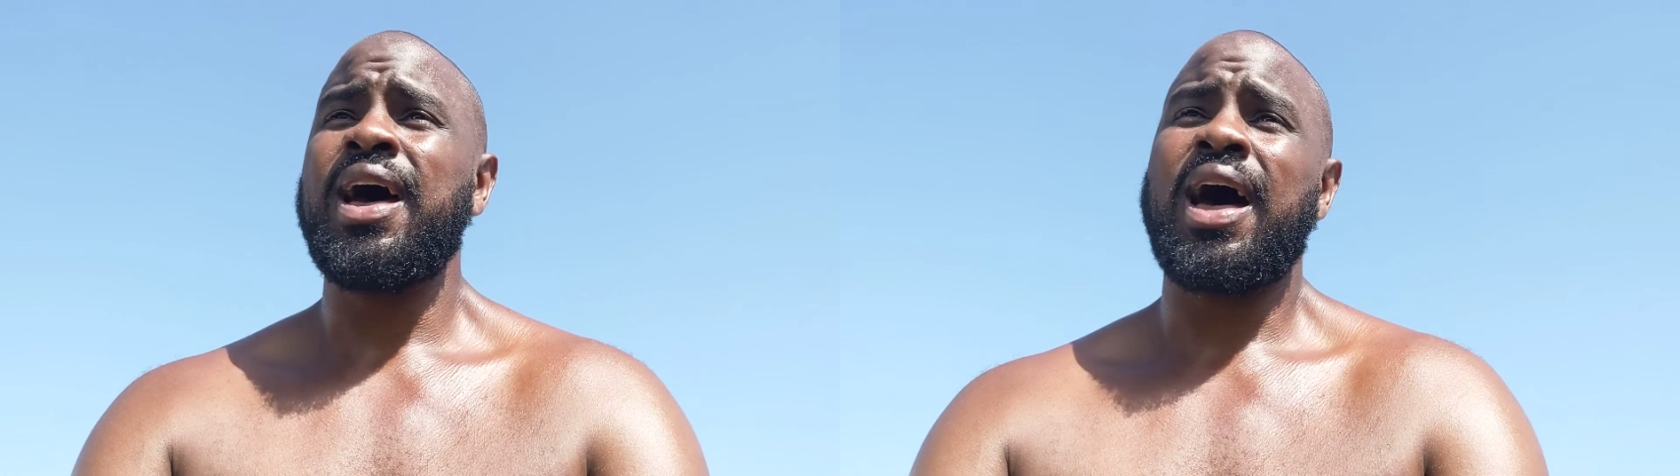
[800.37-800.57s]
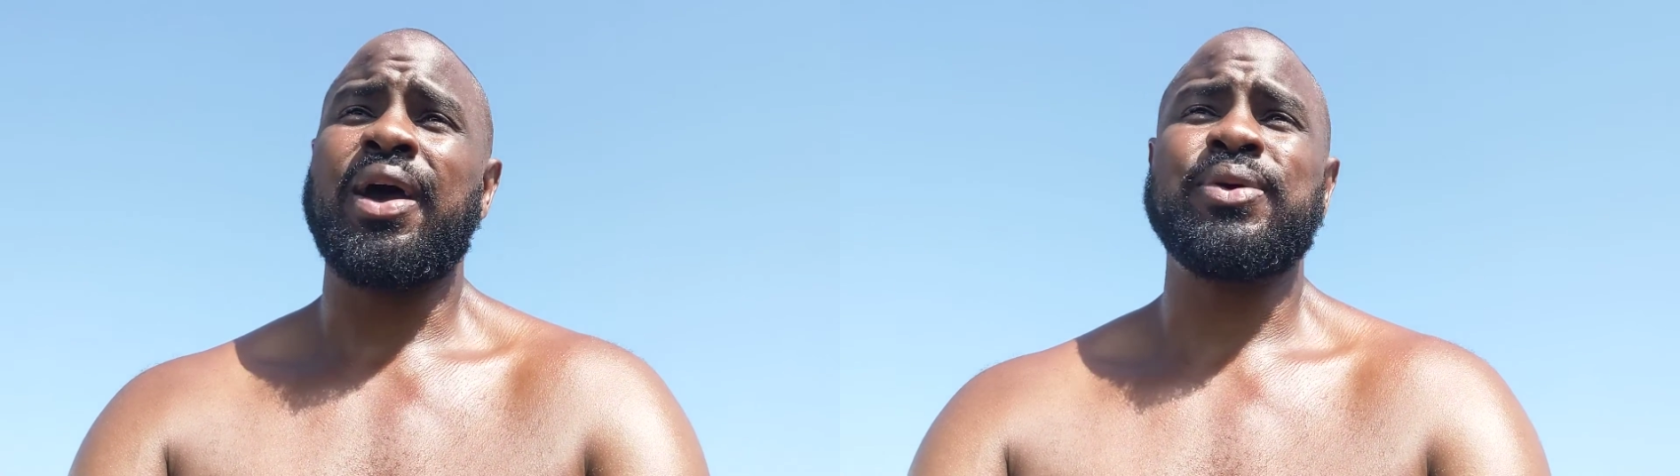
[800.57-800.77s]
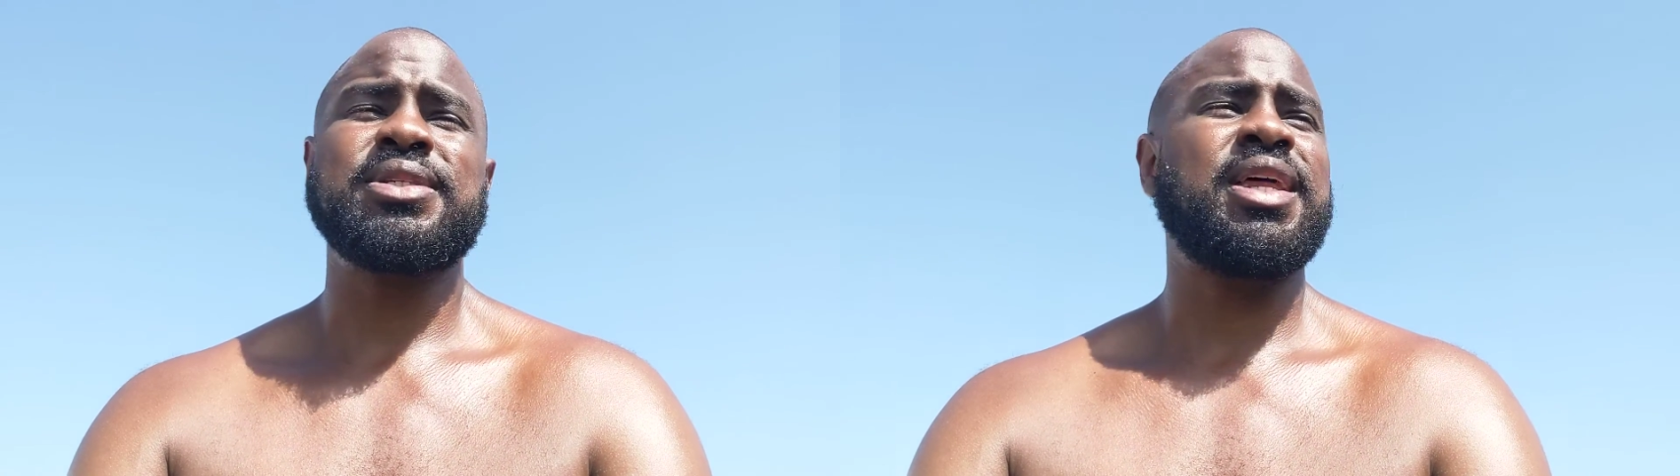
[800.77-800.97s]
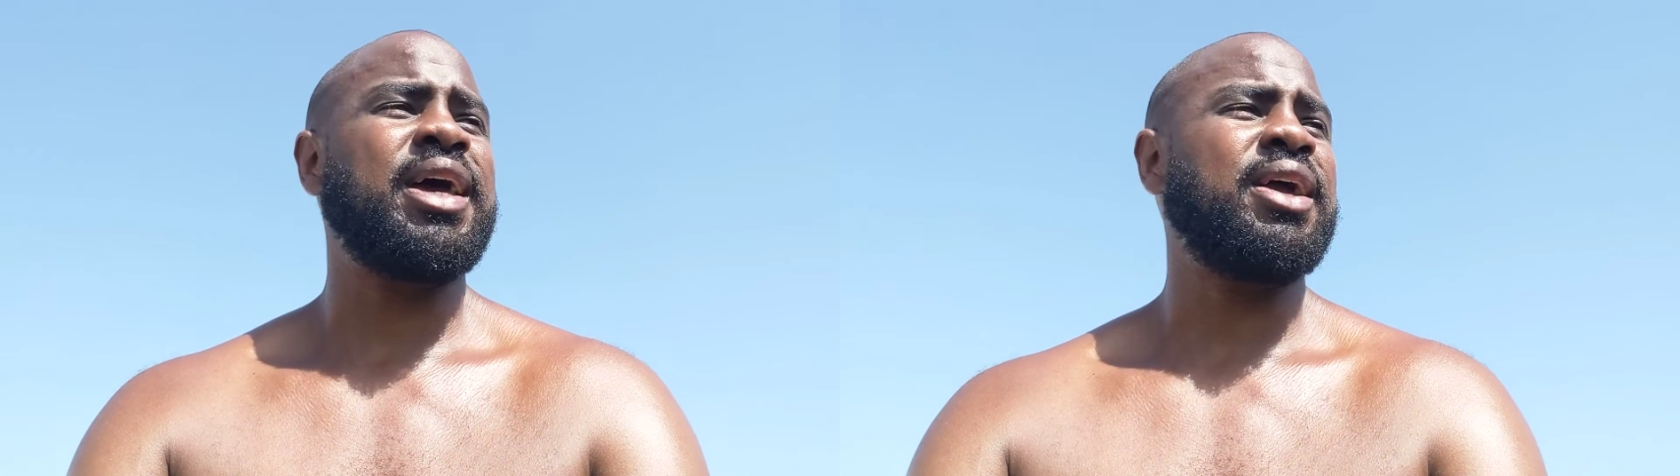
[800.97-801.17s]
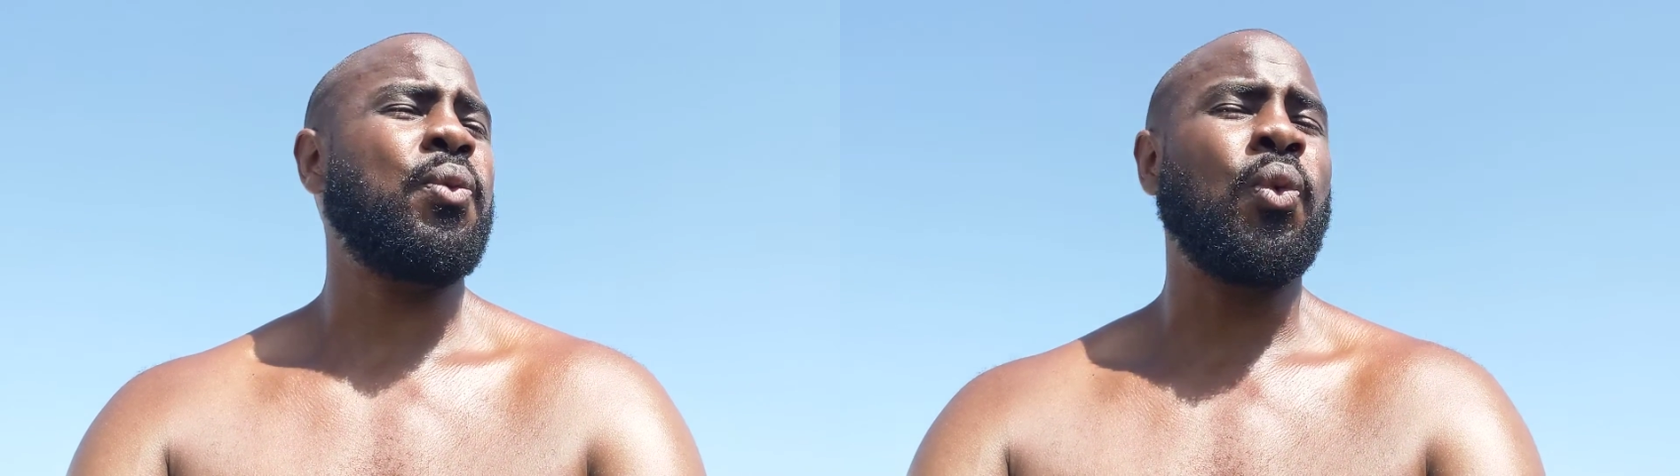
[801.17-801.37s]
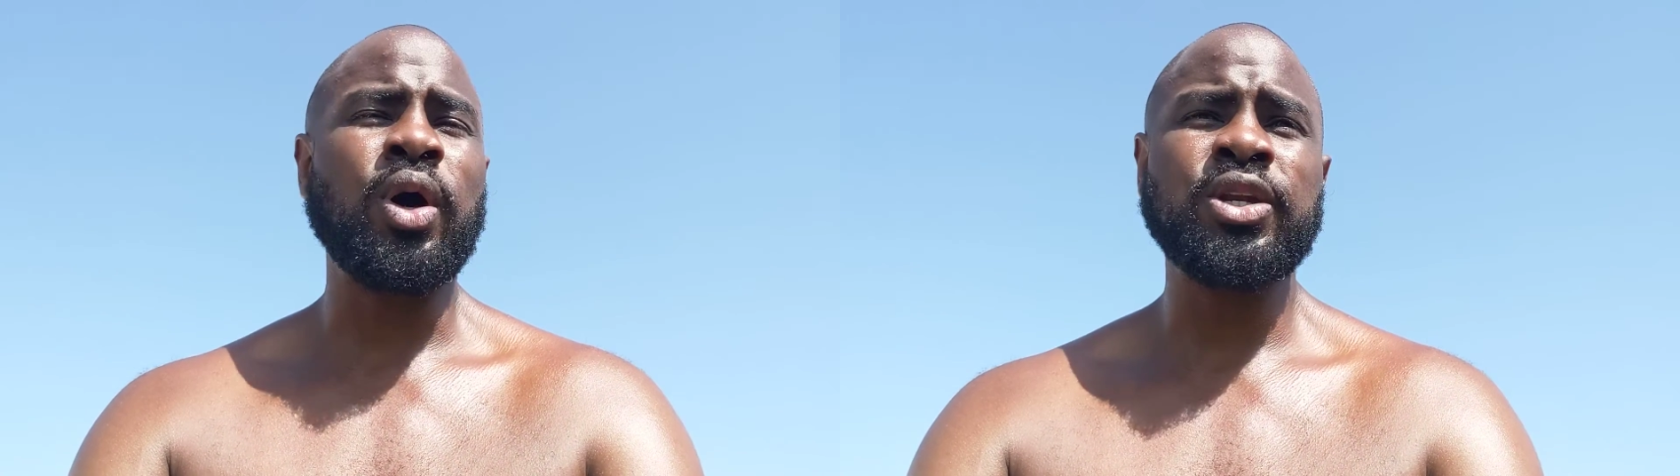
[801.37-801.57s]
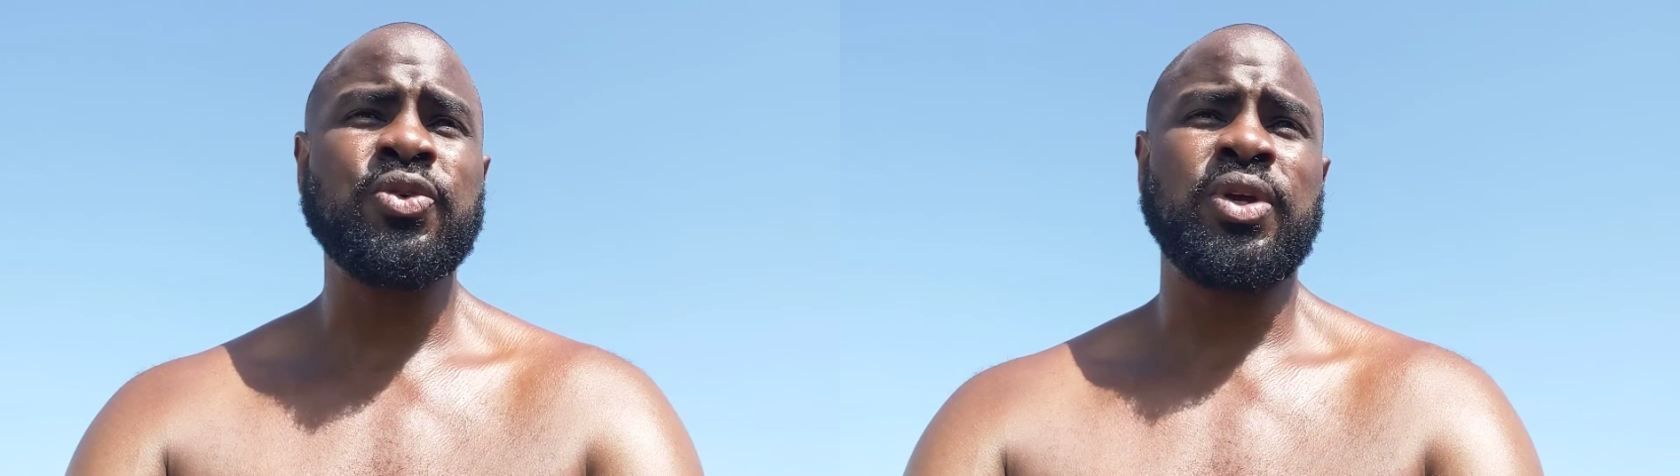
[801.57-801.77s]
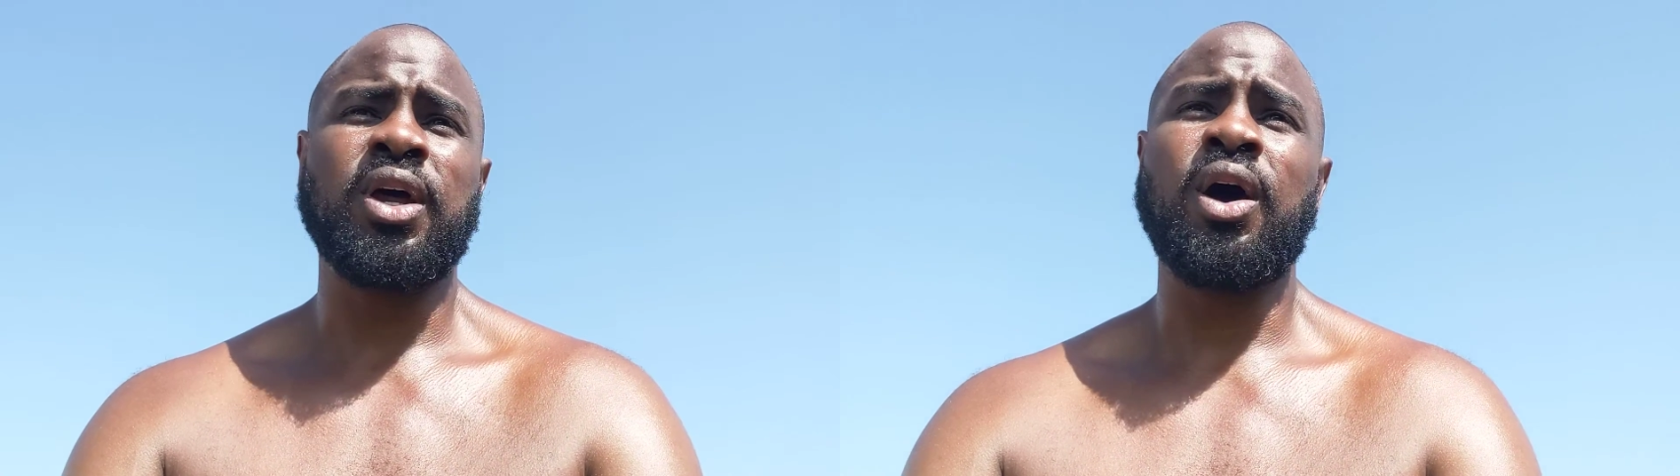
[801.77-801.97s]
I was like
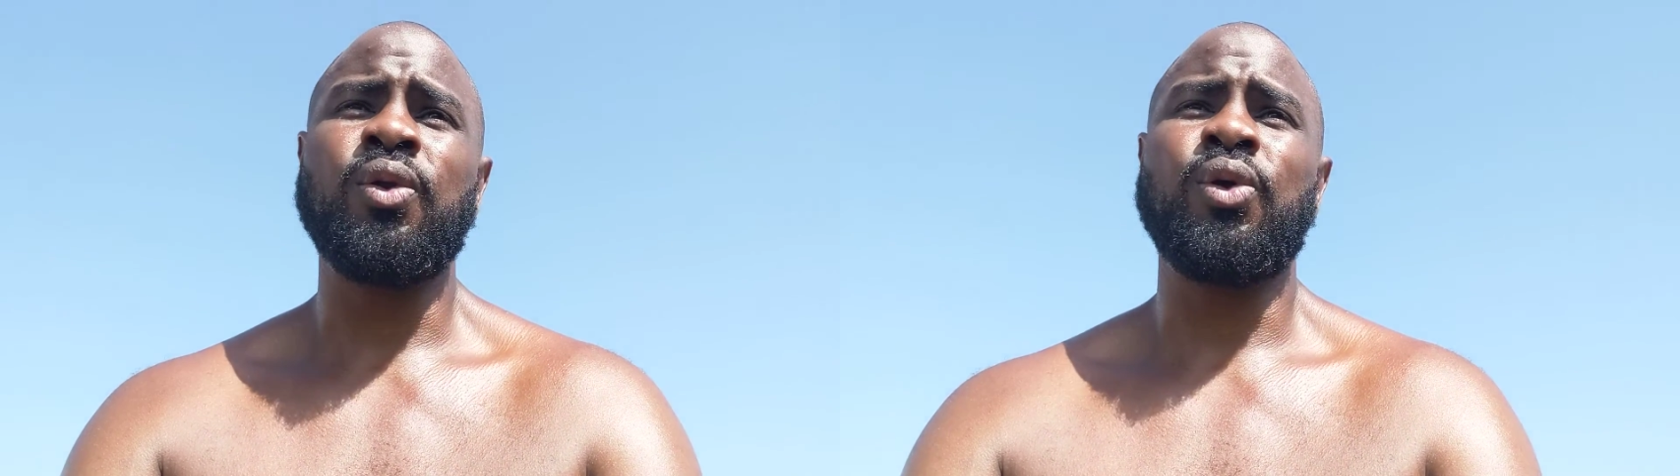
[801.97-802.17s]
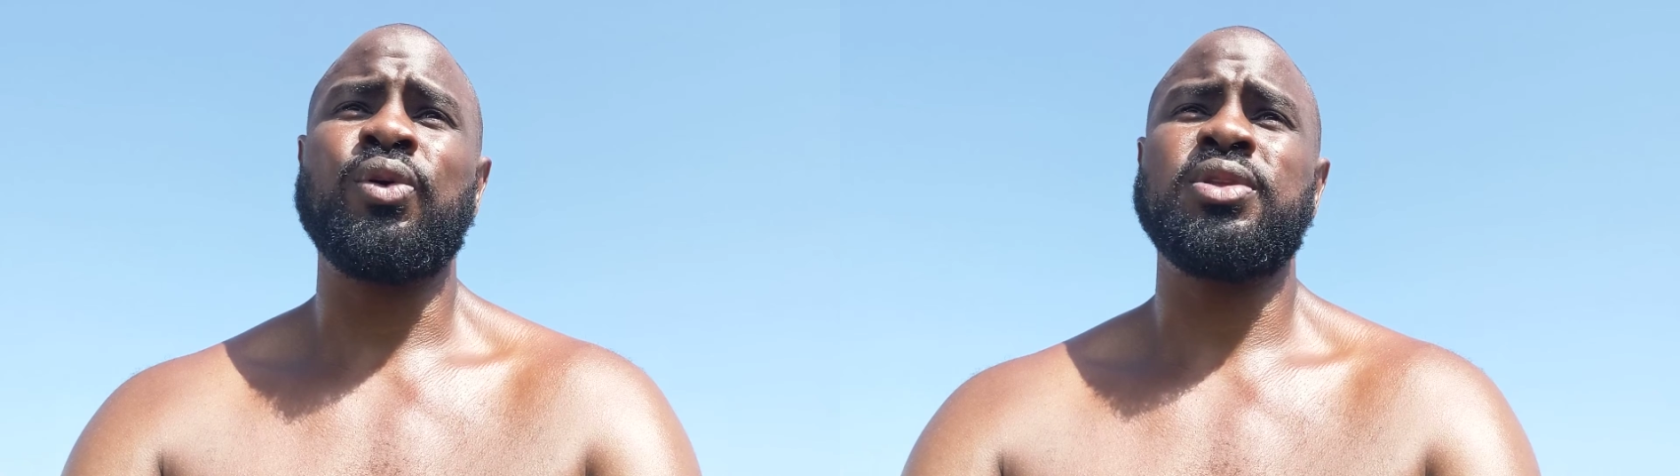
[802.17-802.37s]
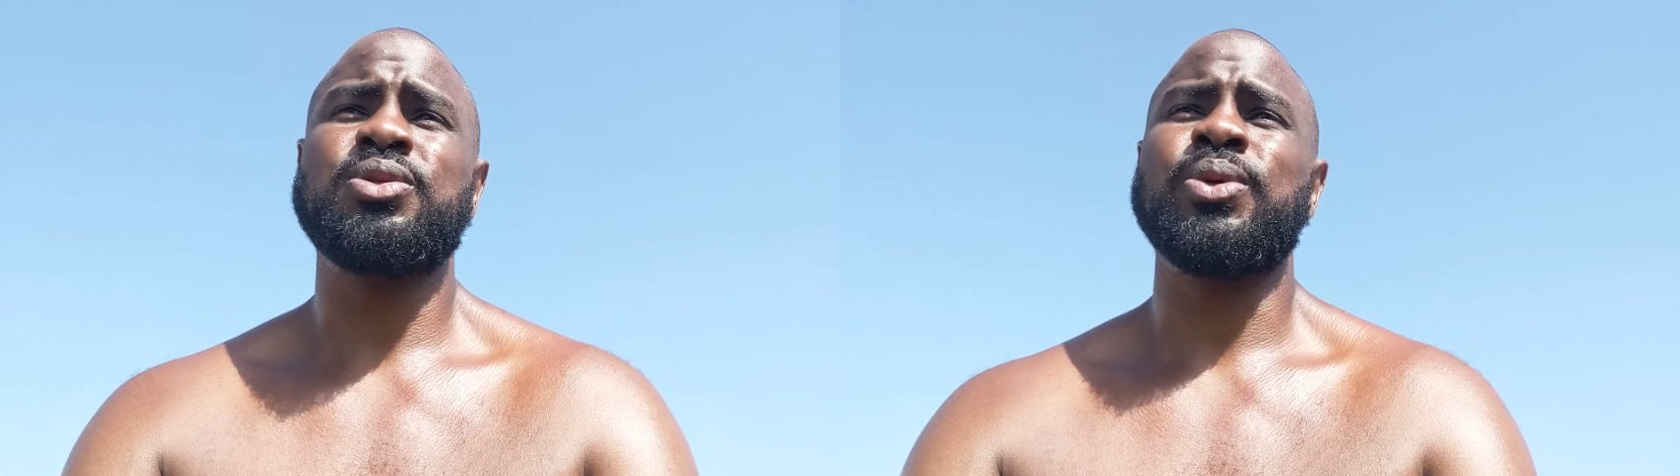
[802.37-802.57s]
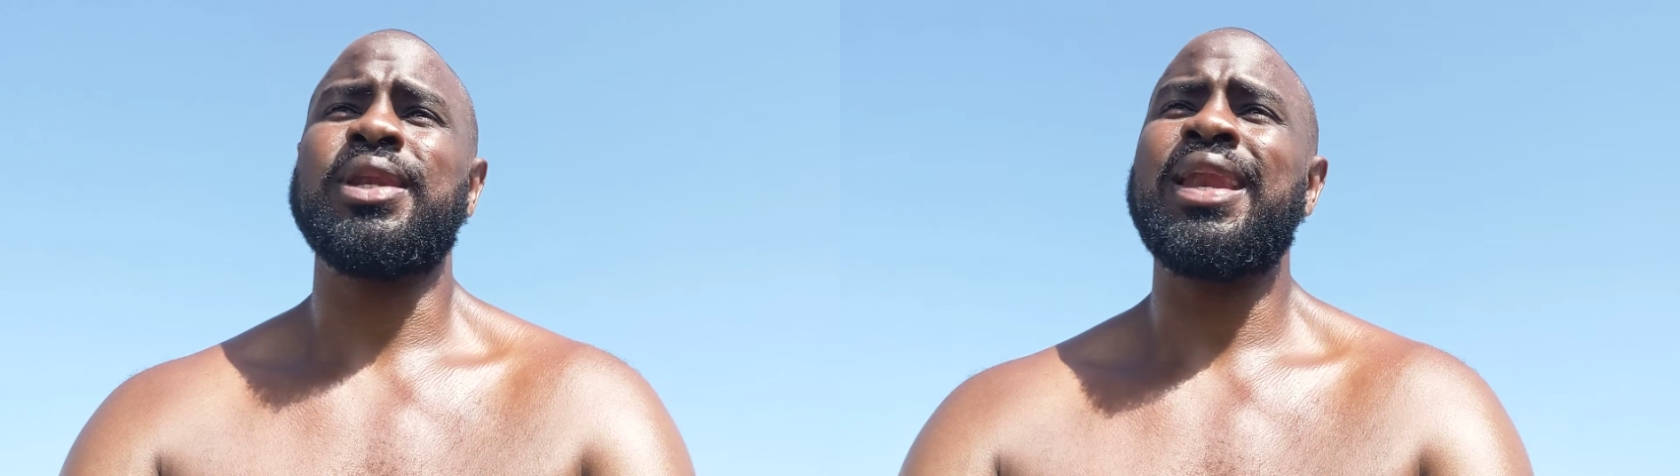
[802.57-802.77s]
wondering how long this would